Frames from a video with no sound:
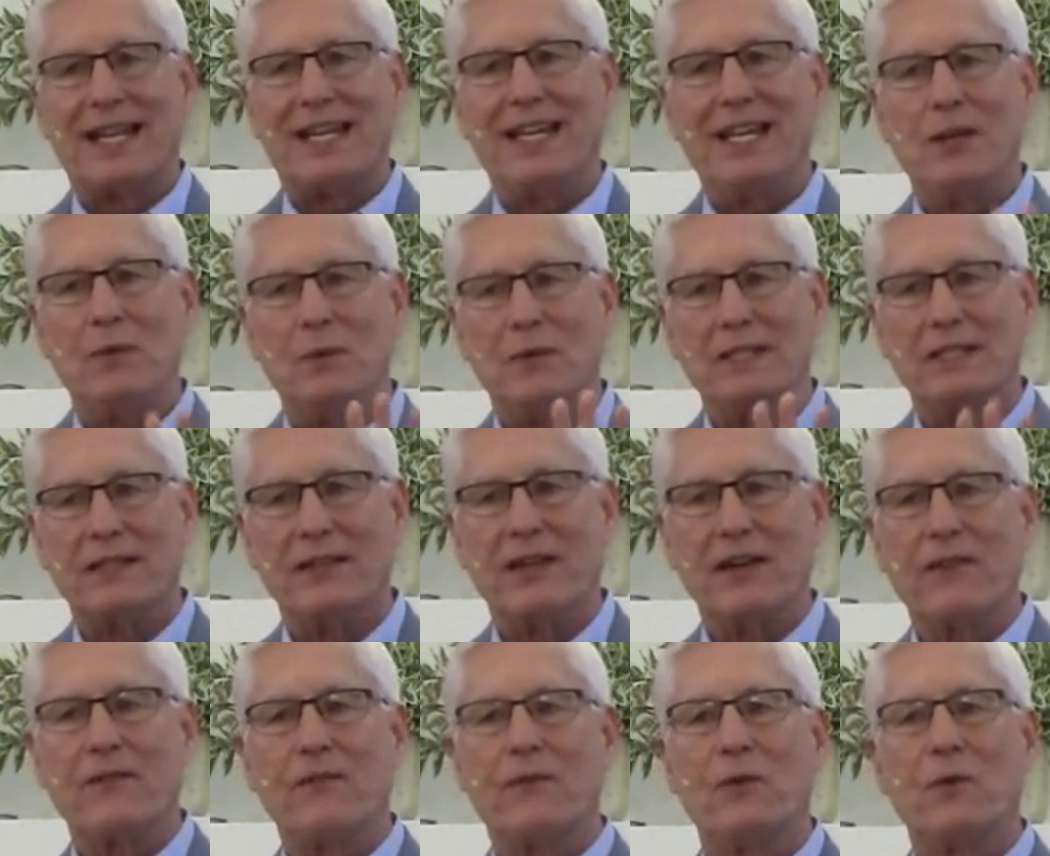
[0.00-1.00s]
and he was
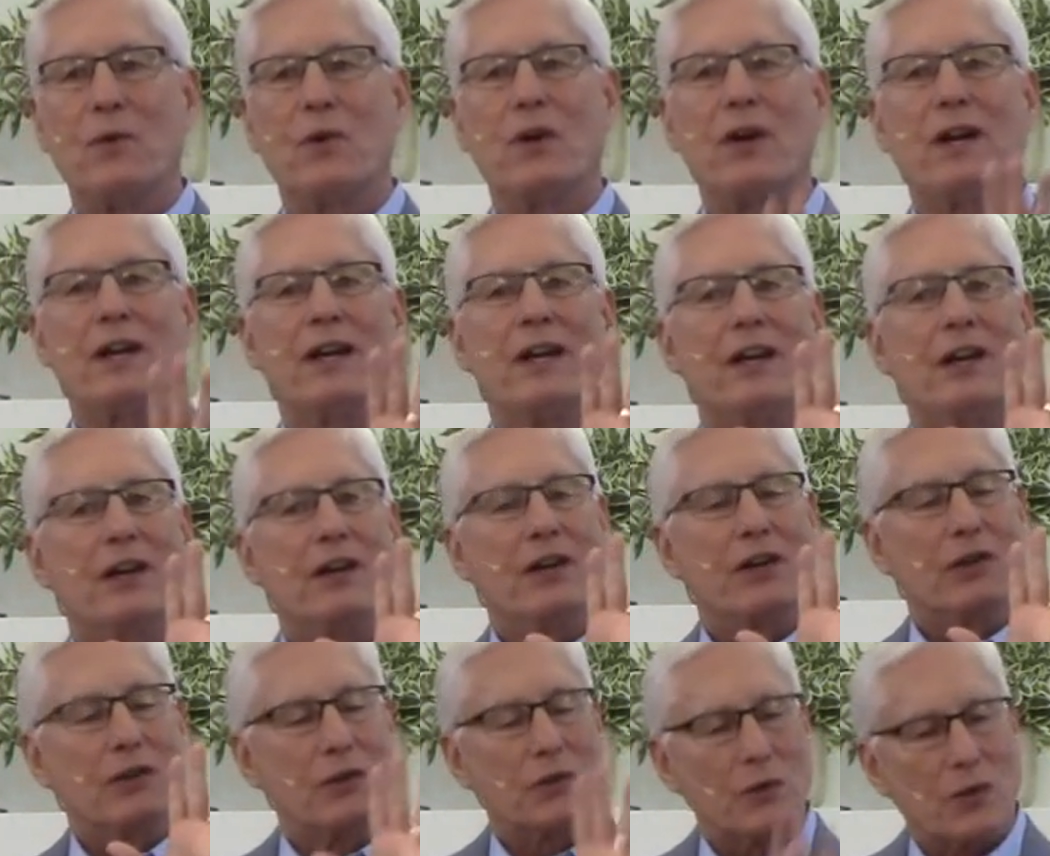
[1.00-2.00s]
therefore
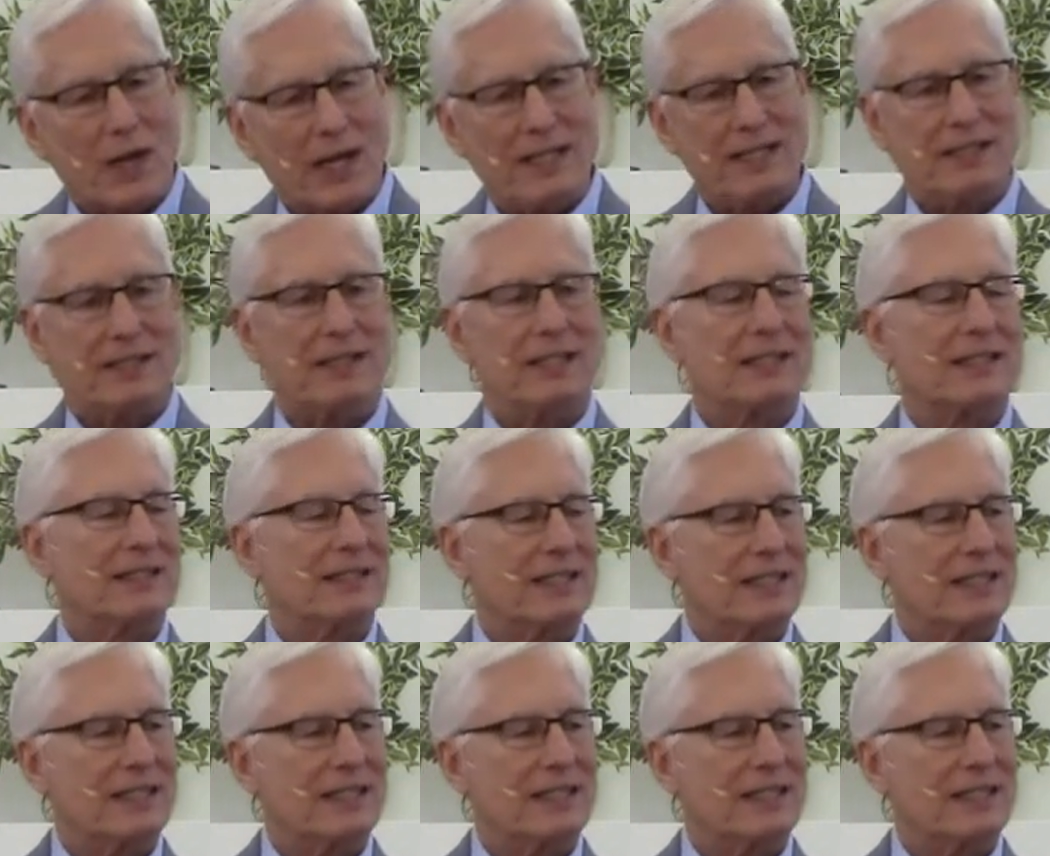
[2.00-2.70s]
Christless.